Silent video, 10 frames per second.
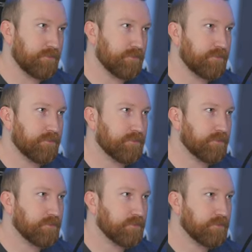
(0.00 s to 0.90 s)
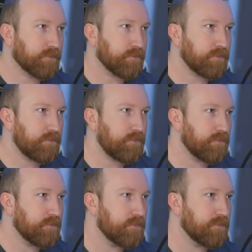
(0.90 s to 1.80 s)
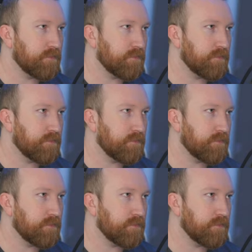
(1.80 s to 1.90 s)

Nobody speaks.